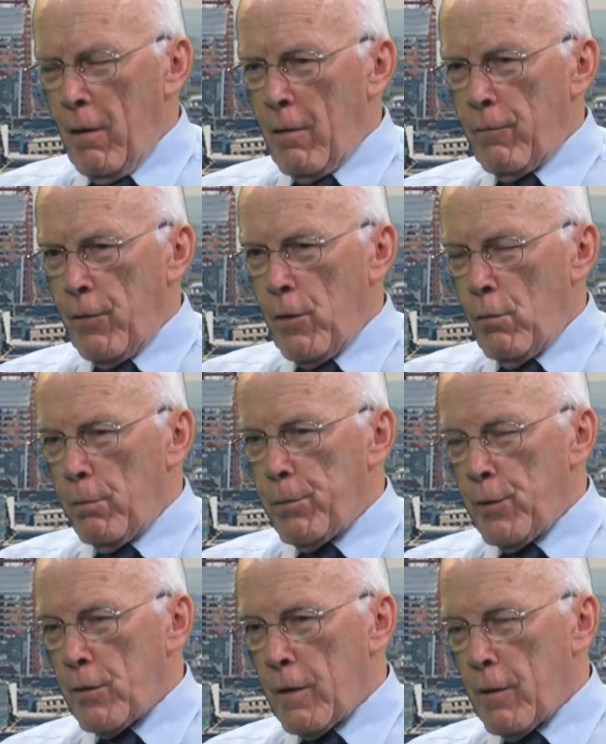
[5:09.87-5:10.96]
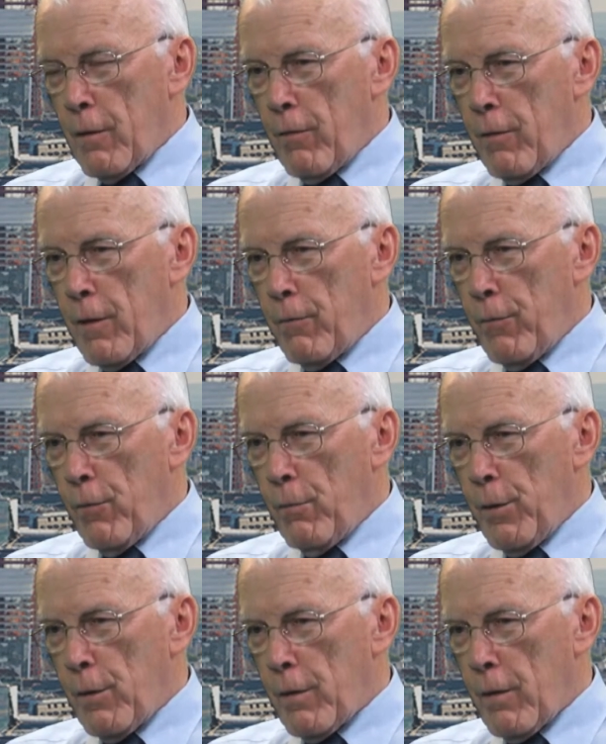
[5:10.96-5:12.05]
review will produce another 3 to 4
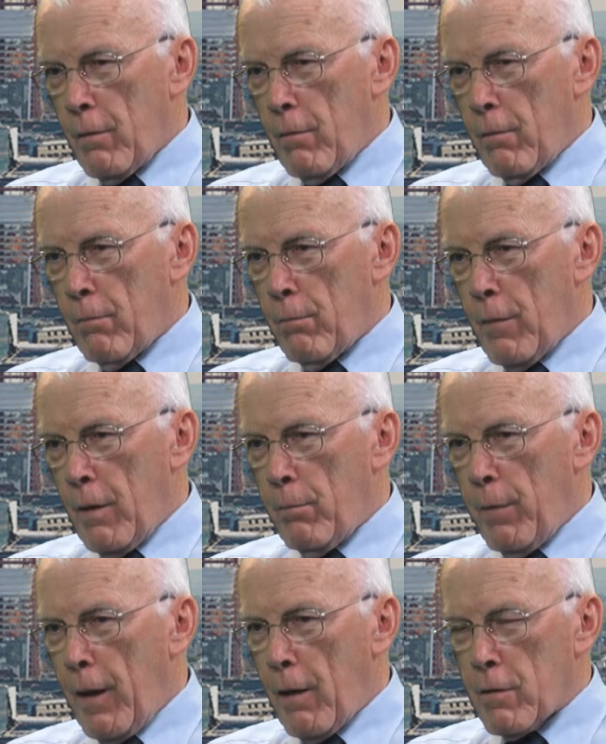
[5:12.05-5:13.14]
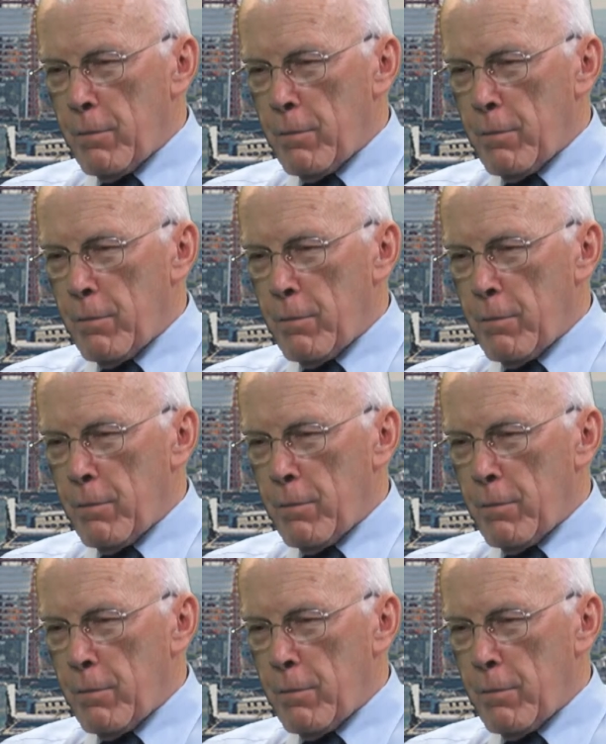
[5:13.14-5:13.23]
billion barrels.